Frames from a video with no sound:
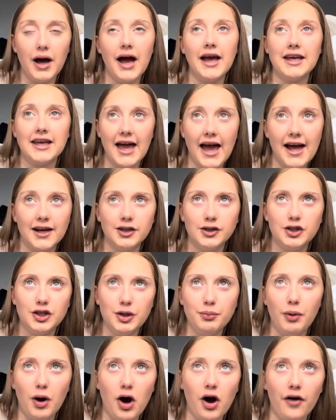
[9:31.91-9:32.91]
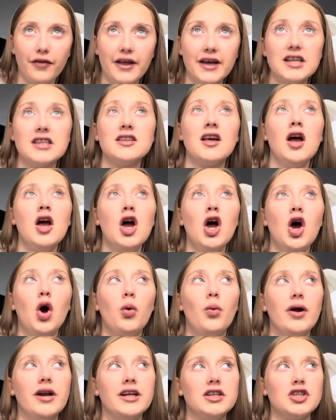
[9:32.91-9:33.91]
Again, she bought this
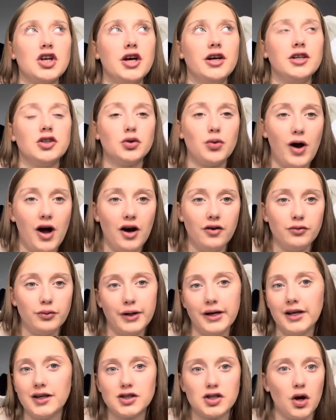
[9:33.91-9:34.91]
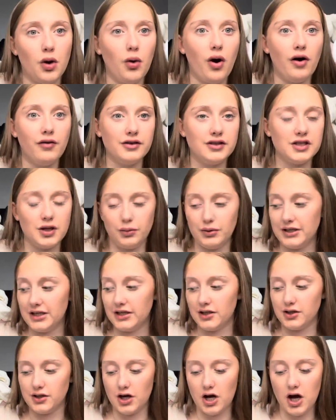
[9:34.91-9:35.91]
when I turned 12 weeks, so obviously we
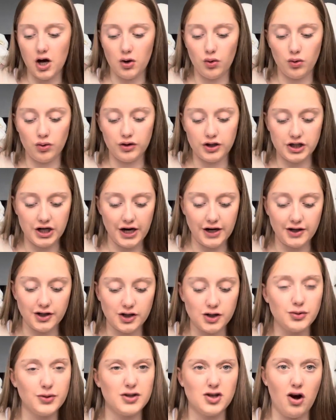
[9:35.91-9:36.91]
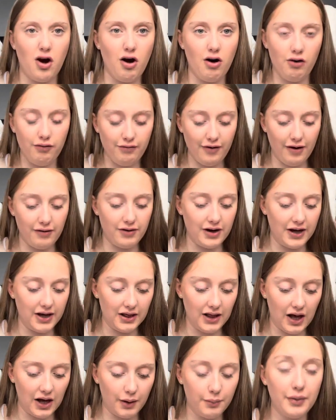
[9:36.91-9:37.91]
didn't know the gender, so it's all very
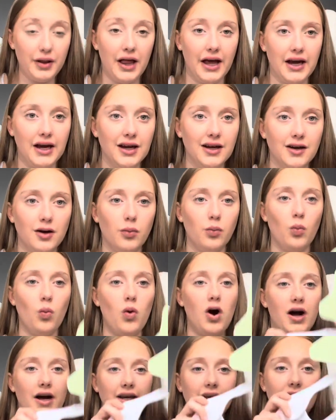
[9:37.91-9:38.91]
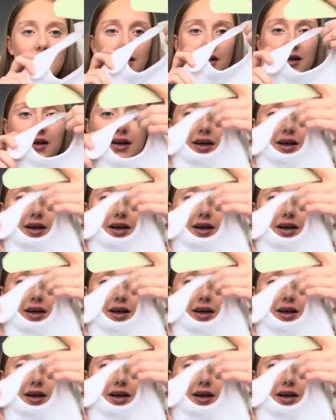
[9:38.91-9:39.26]
like plain and white.